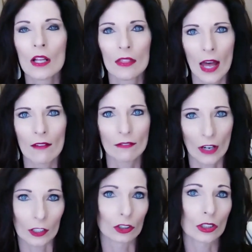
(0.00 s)
that
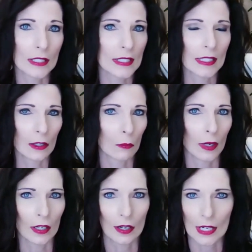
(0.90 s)
funnel and see
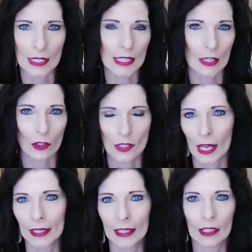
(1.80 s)
where it is that they're
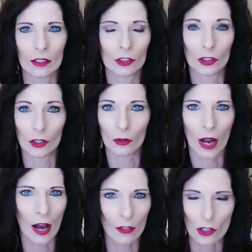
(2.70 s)
taking you,
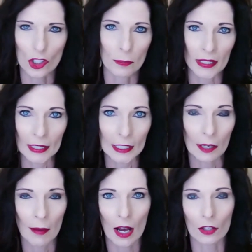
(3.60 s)
how they're speaking
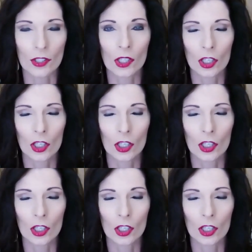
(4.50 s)
about,